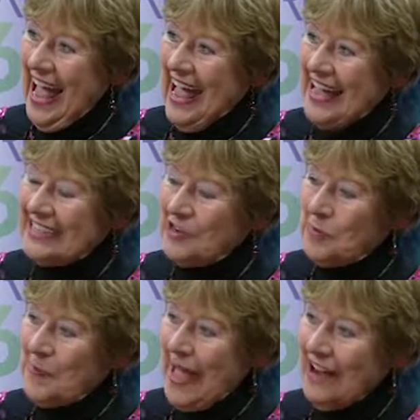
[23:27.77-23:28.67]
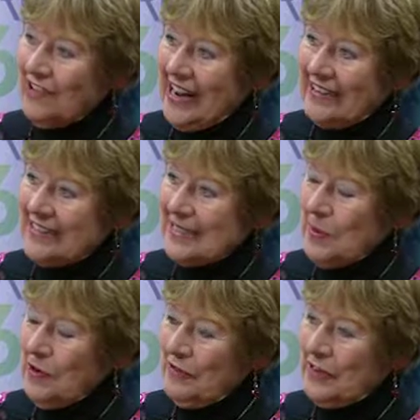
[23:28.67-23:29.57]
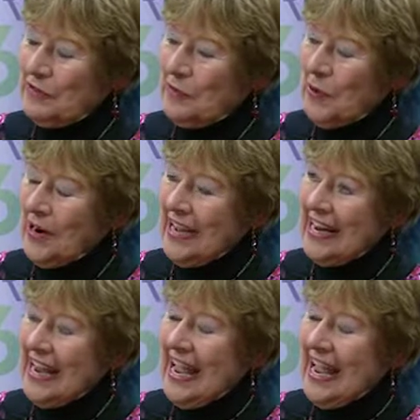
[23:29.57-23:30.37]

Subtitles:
and your background is perfect for it.